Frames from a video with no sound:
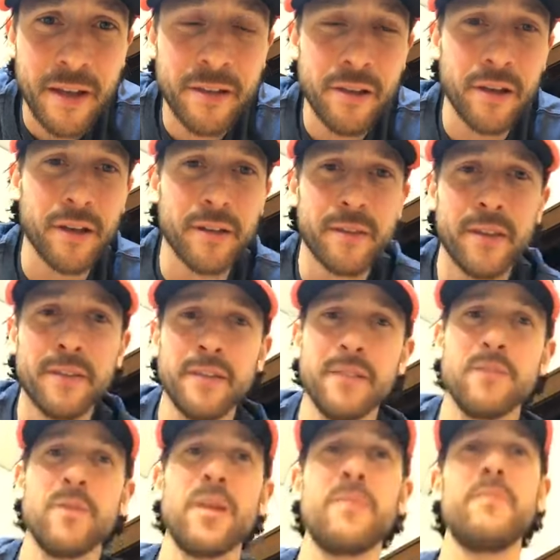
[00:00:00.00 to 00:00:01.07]
Look, this is
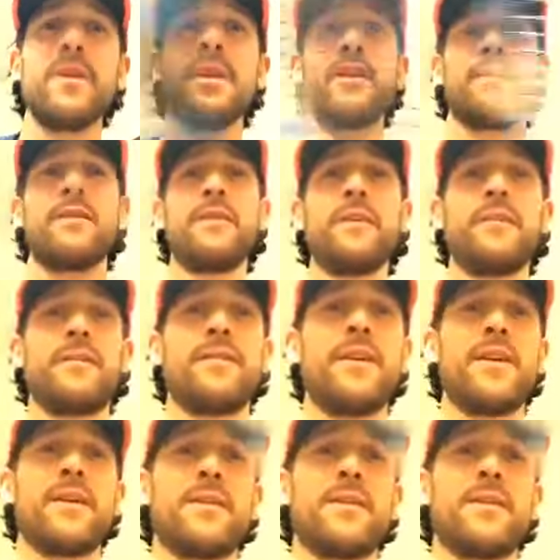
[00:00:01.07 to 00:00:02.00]
what I mean. This thing.